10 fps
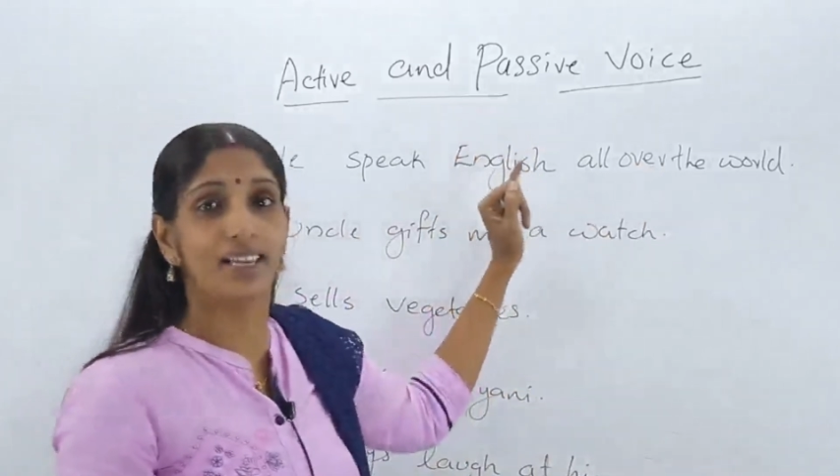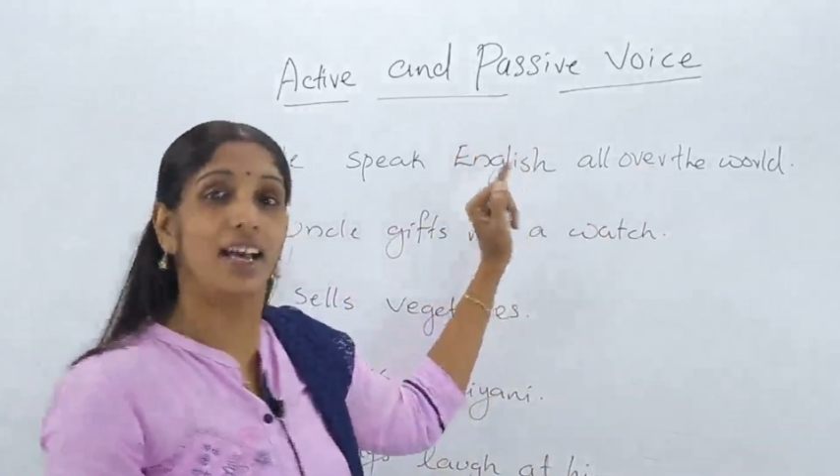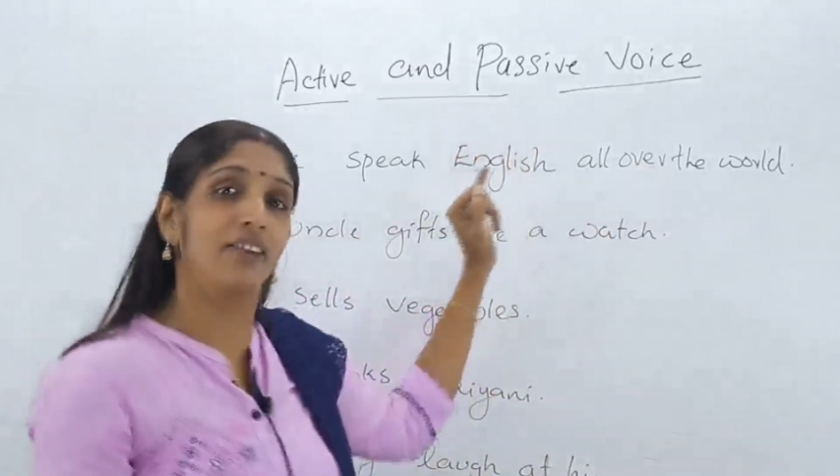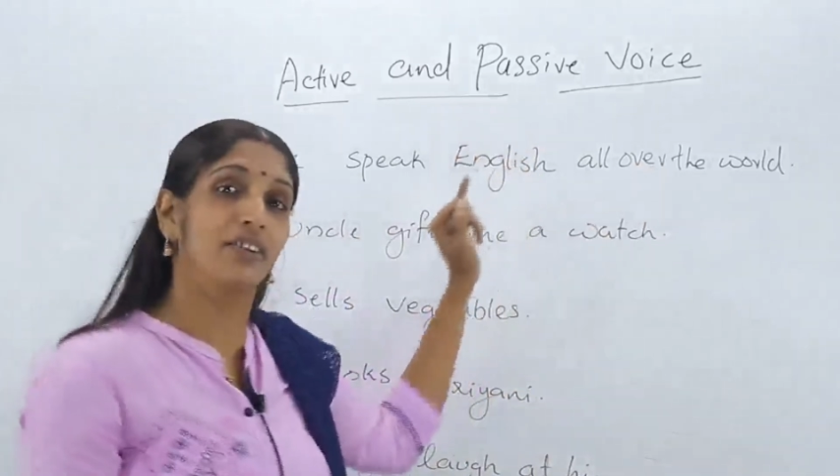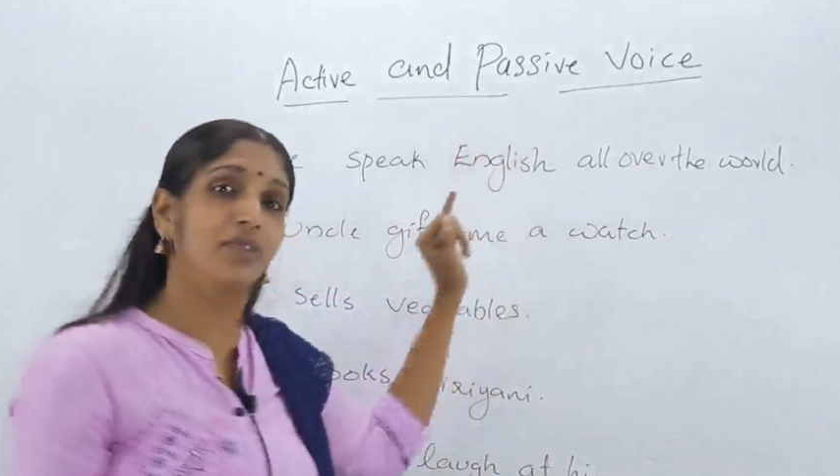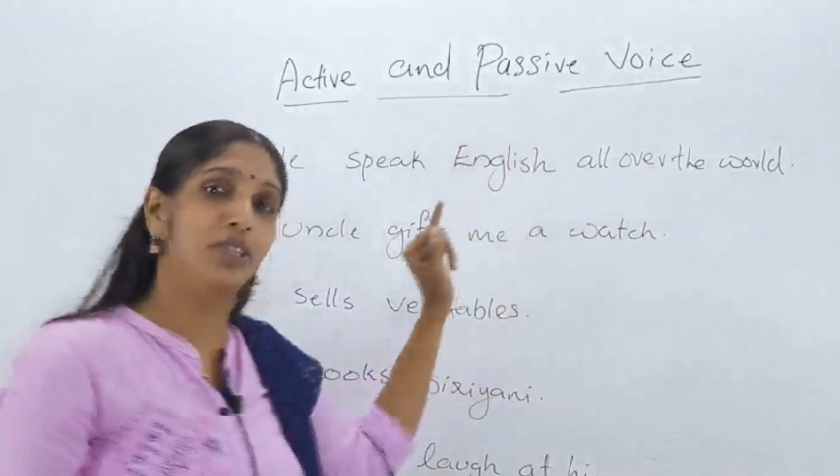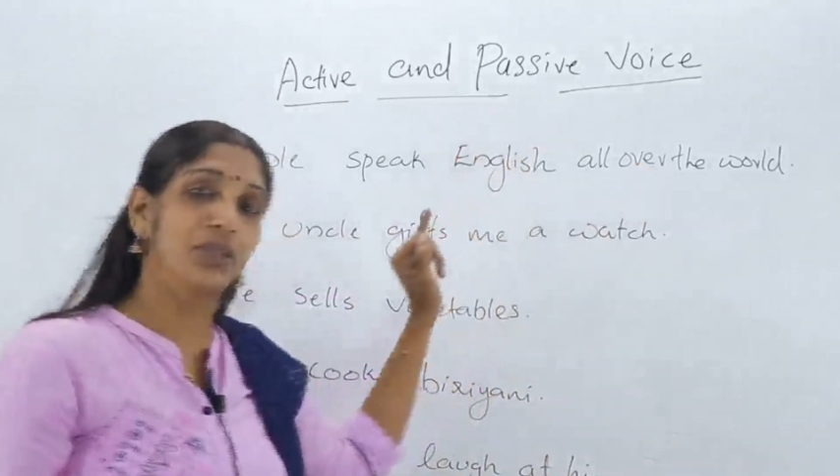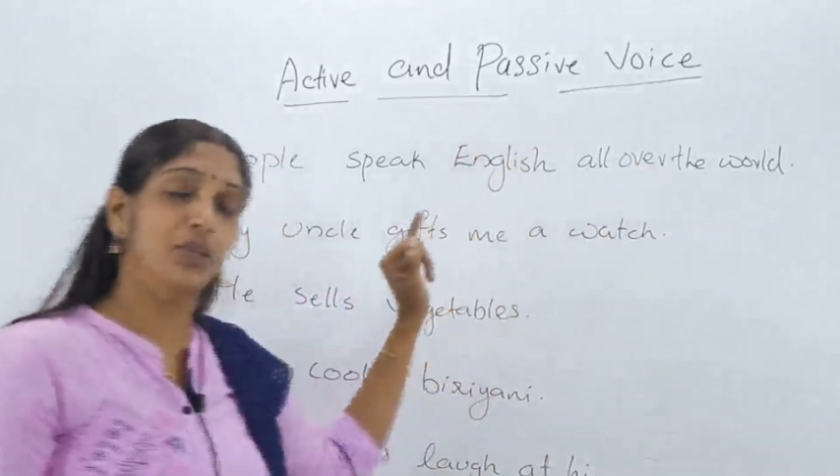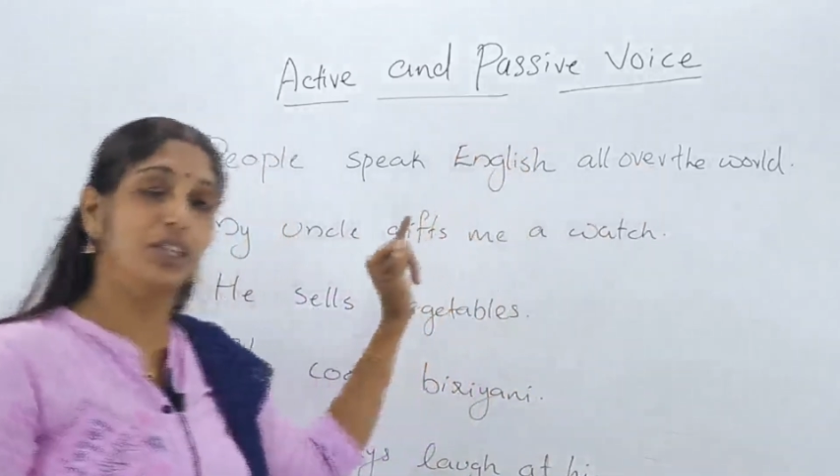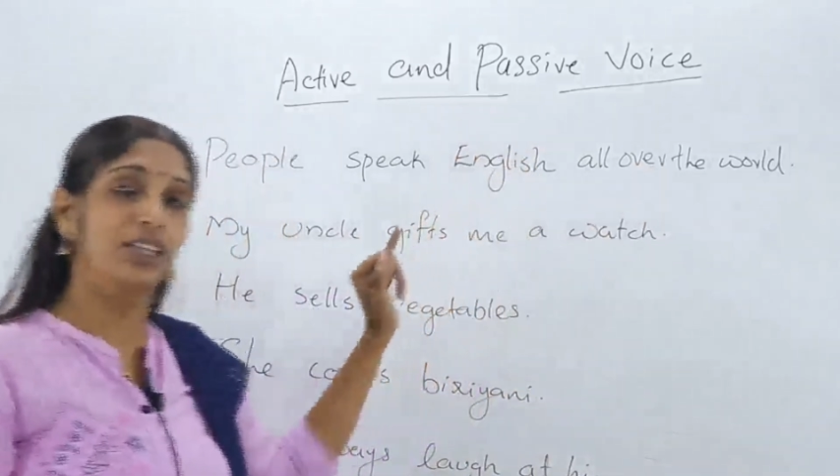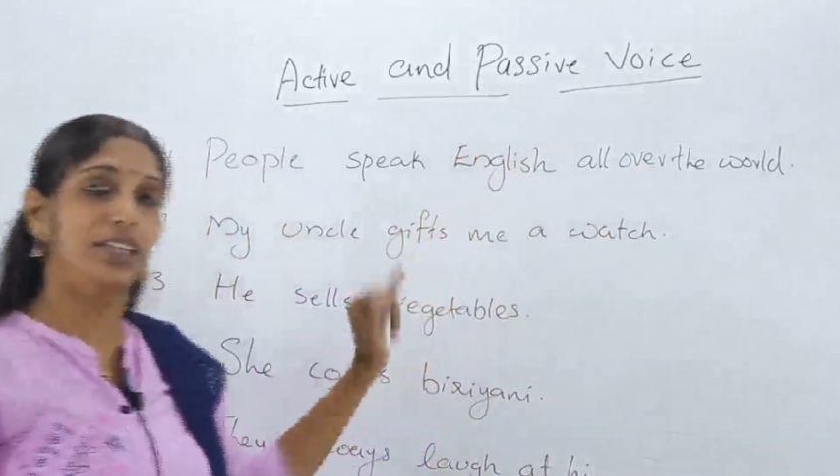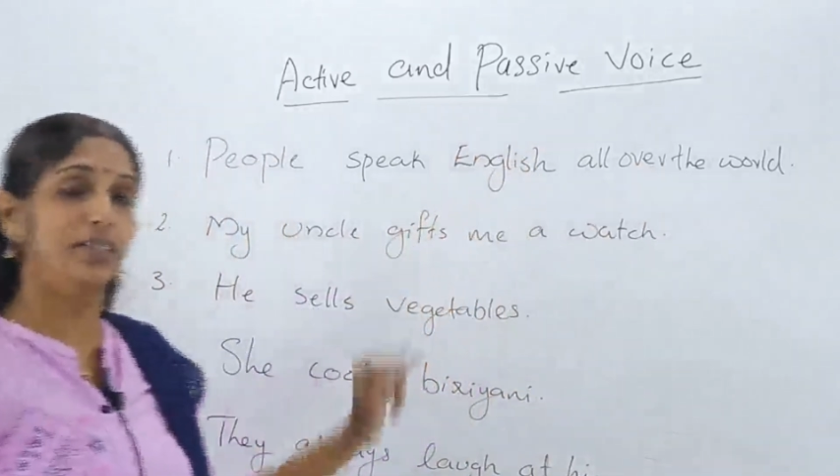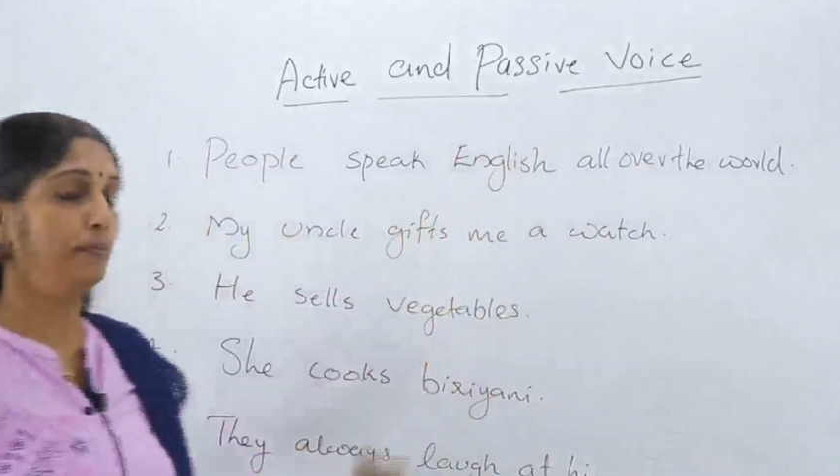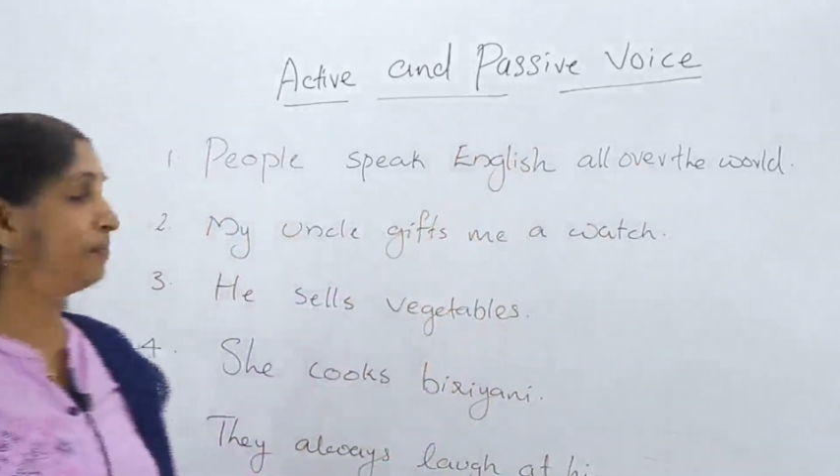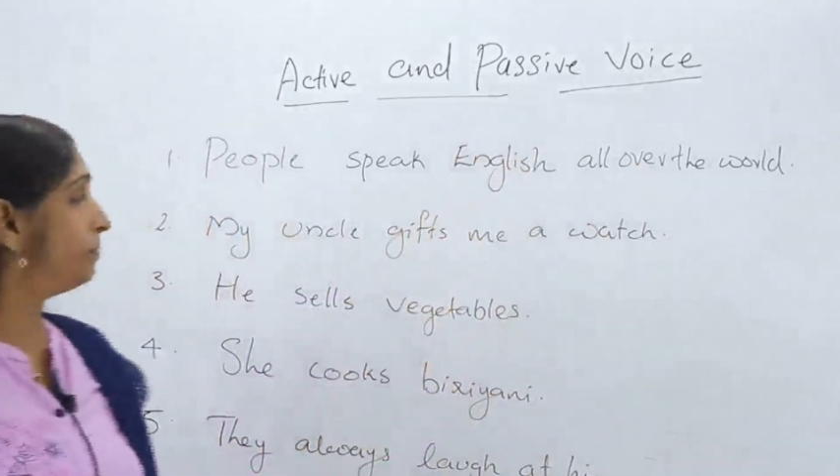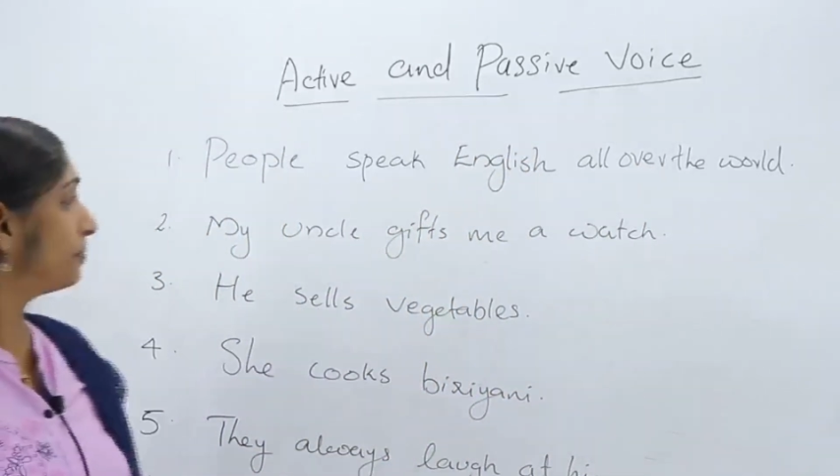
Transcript: I have given to you earlier.